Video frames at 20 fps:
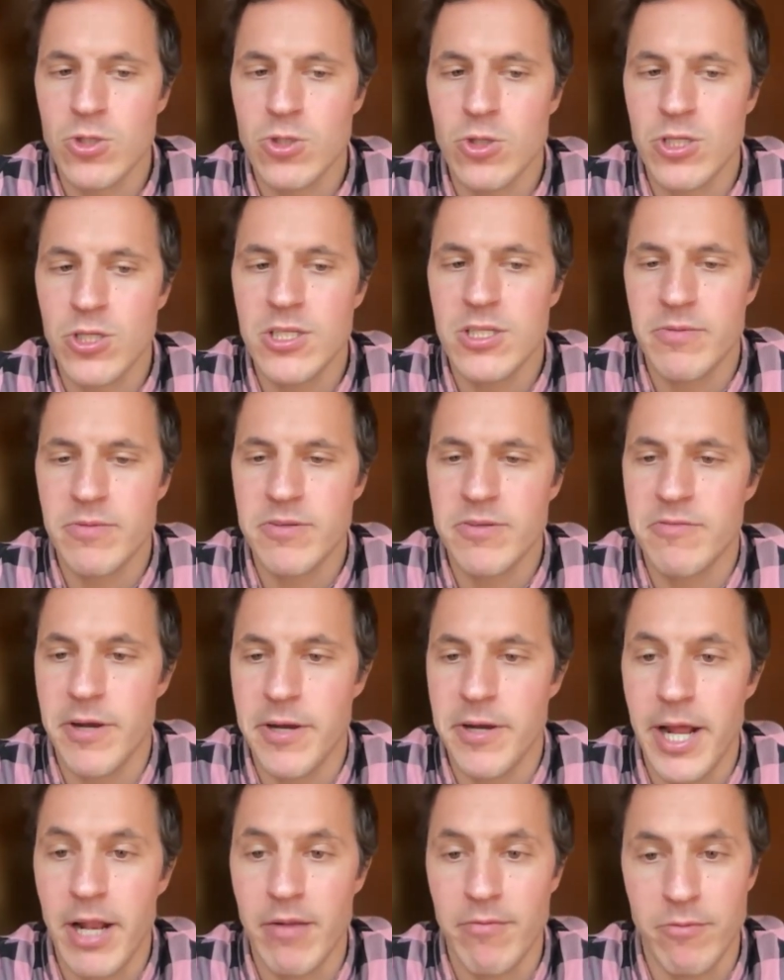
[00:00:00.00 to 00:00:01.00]
So this has been
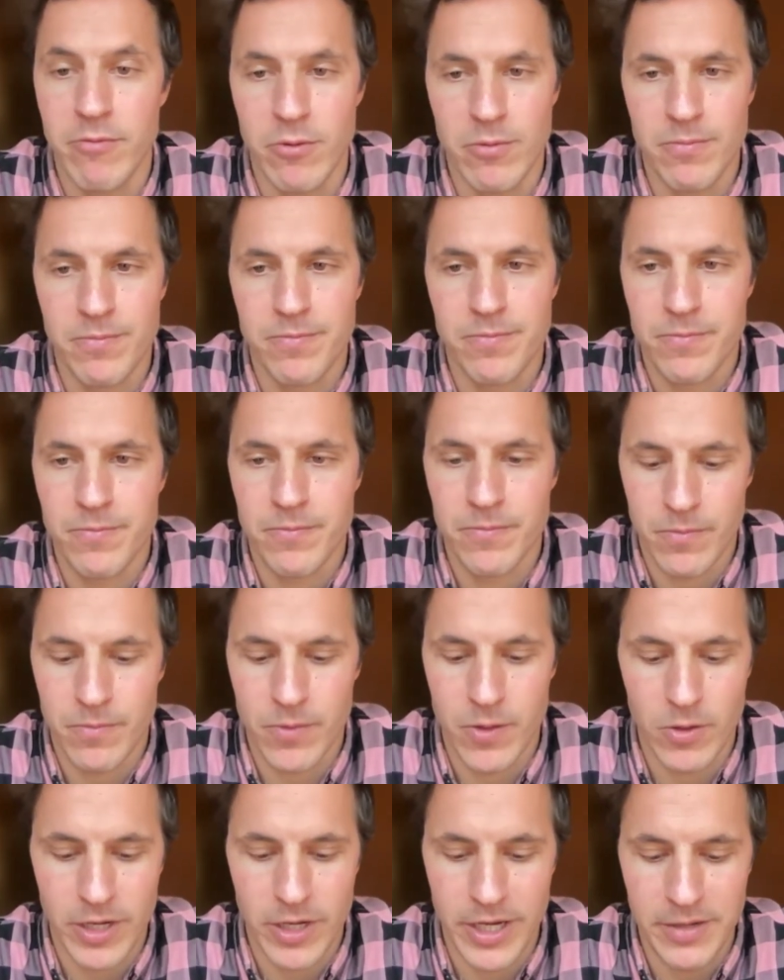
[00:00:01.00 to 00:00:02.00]
very helpful.
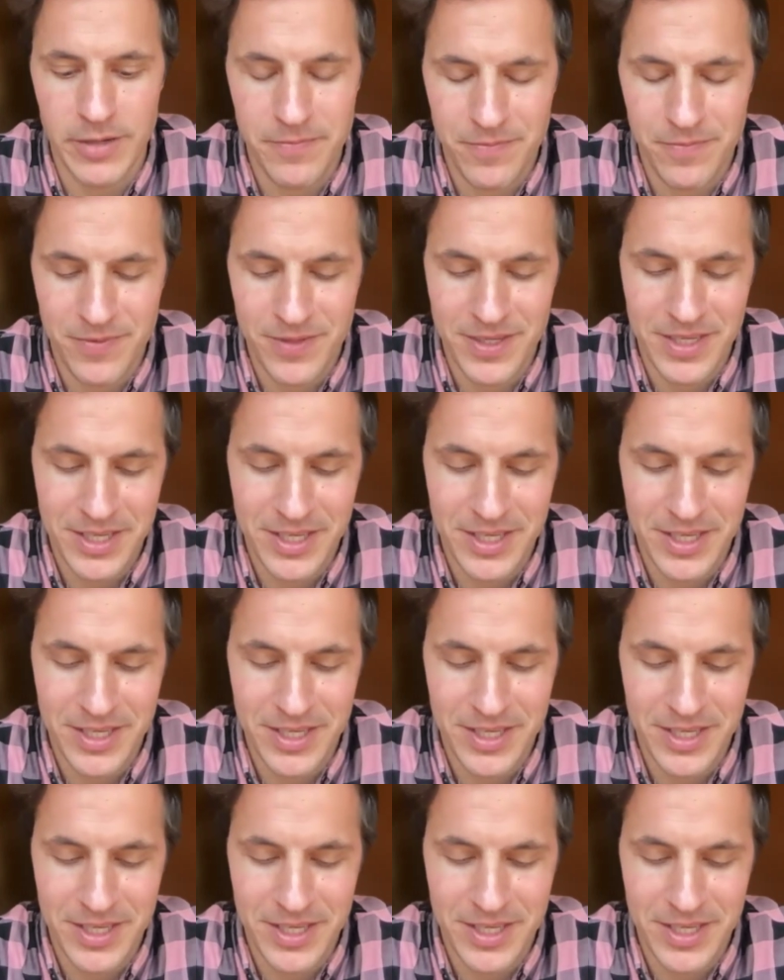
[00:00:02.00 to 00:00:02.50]
Okay.